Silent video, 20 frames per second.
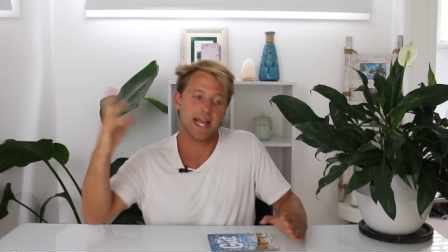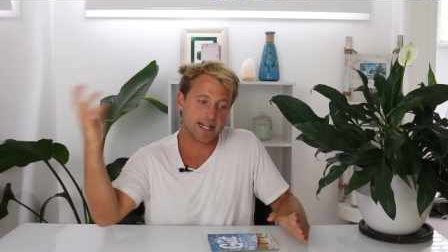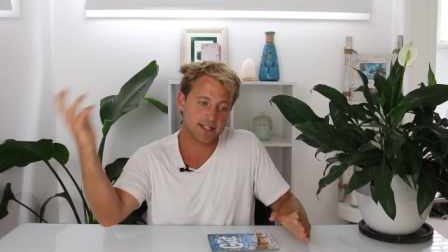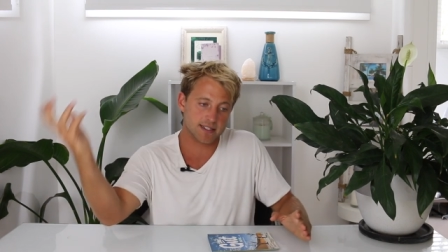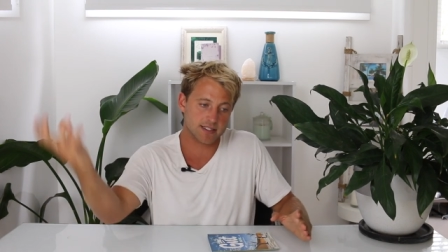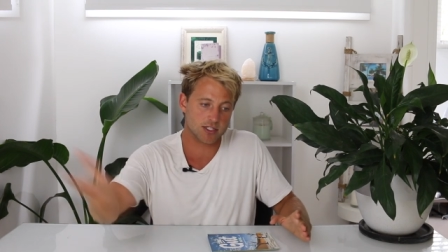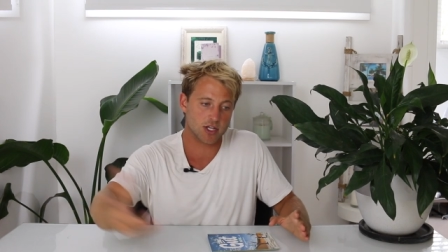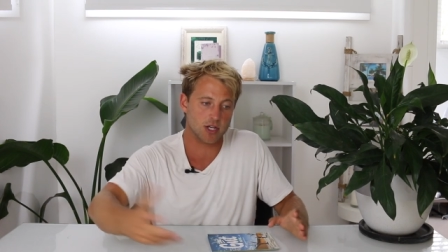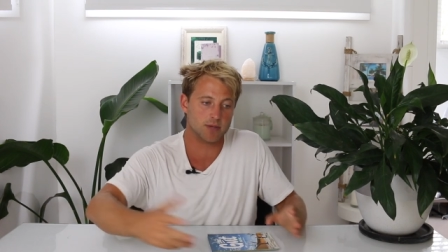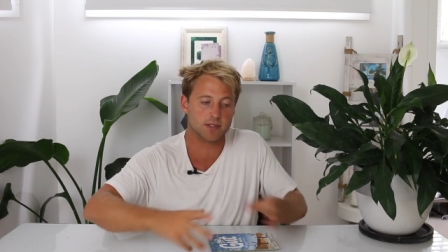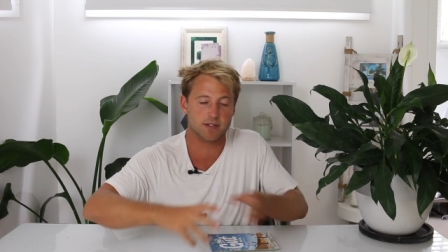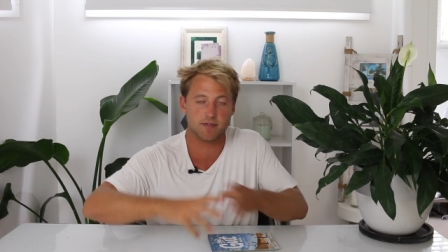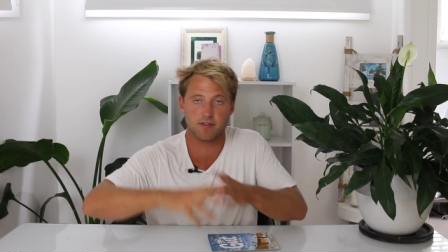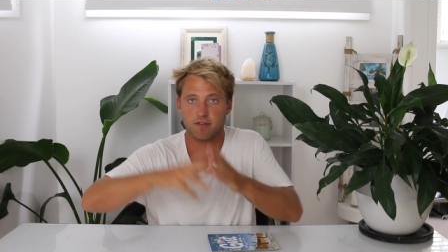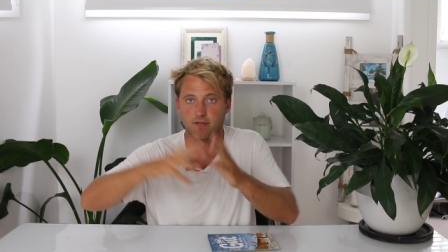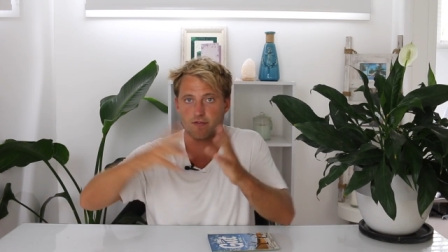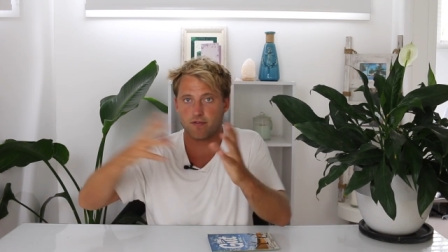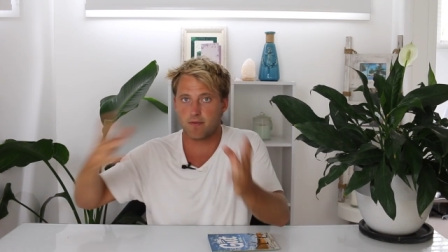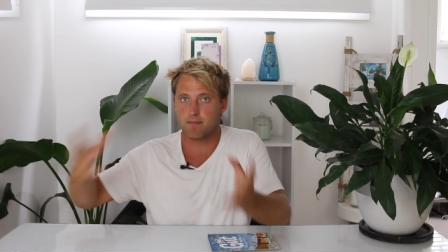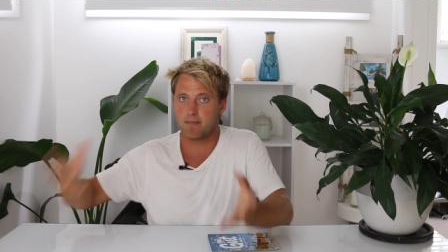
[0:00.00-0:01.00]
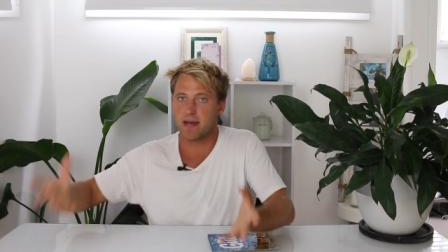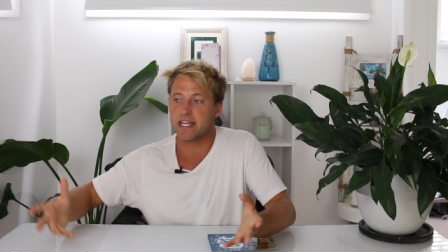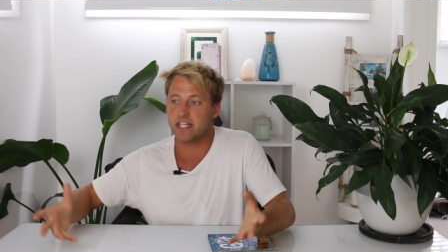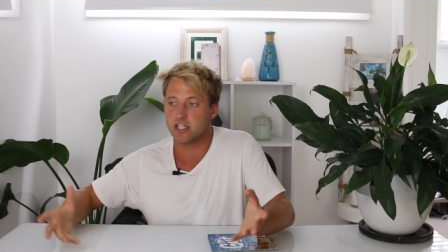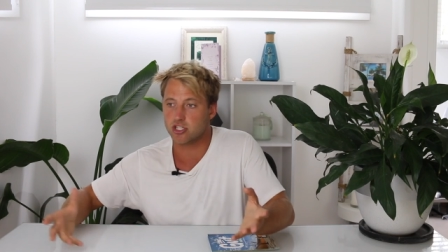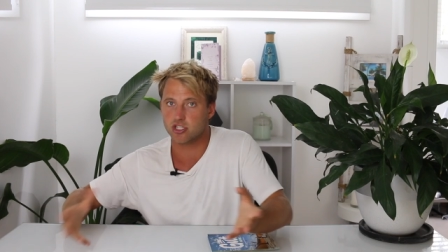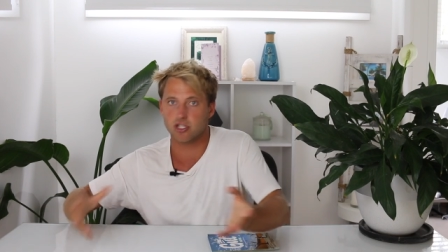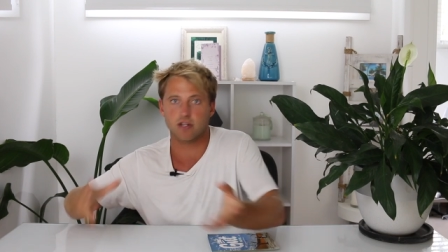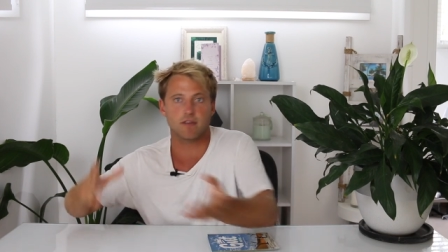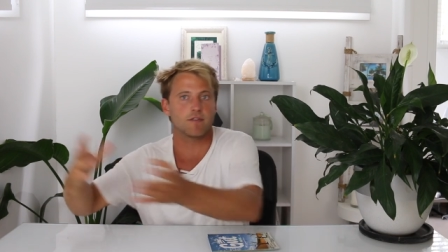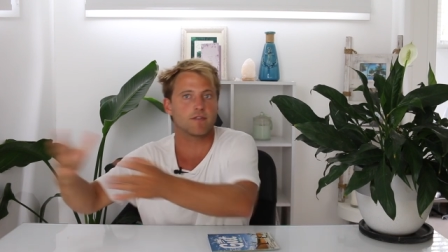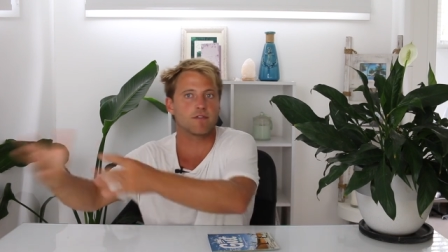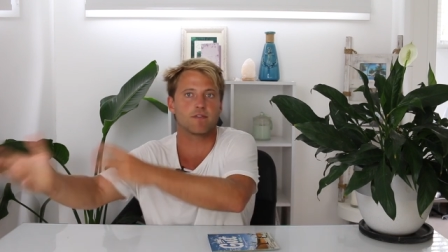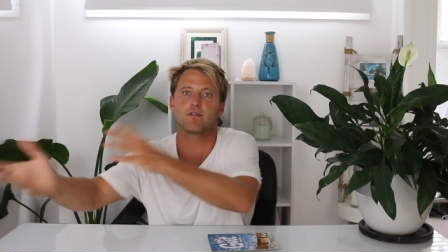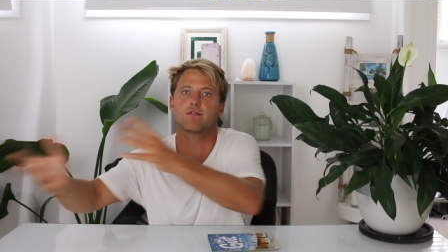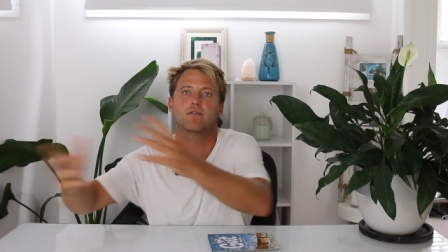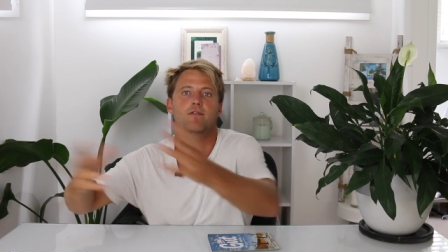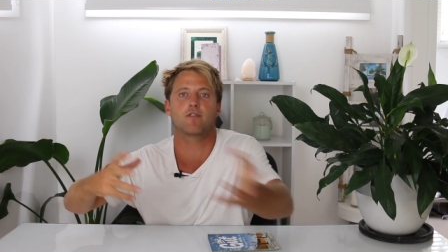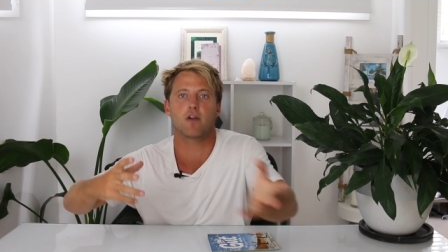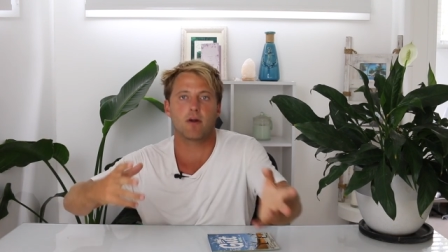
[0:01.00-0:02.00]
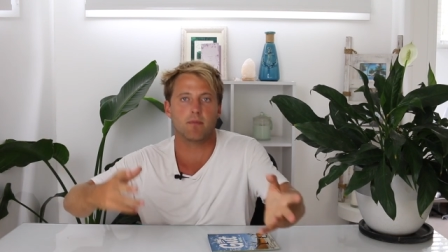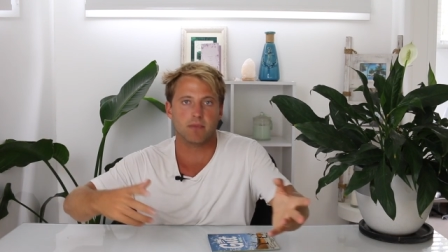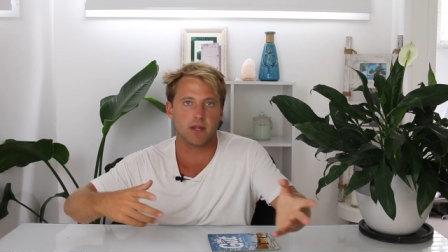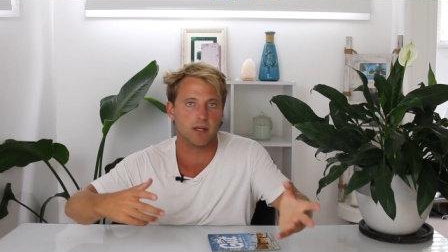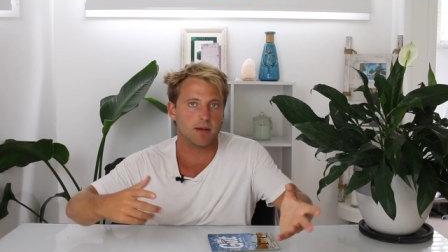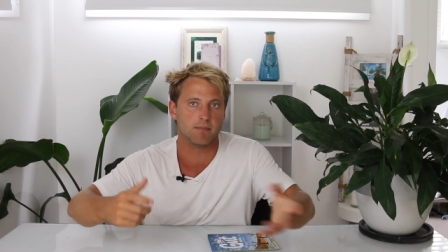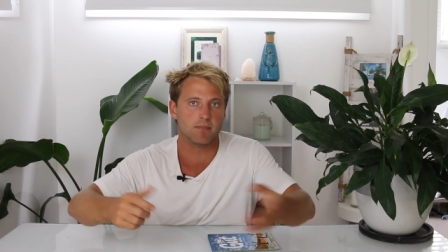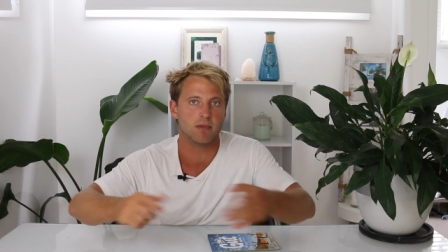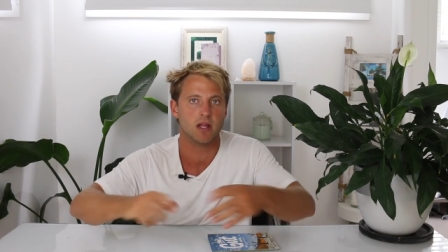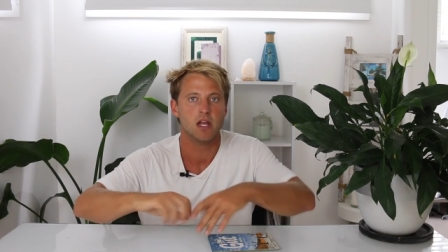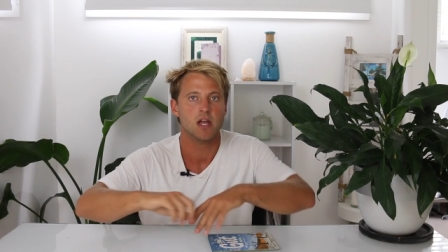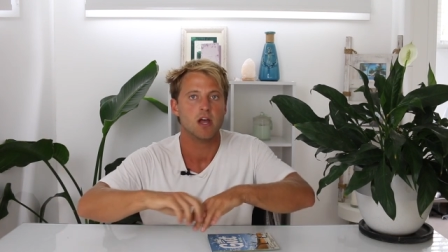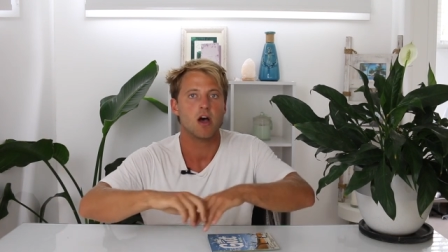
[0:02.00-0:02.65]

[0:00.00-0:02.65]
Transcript: excerpts of information from them.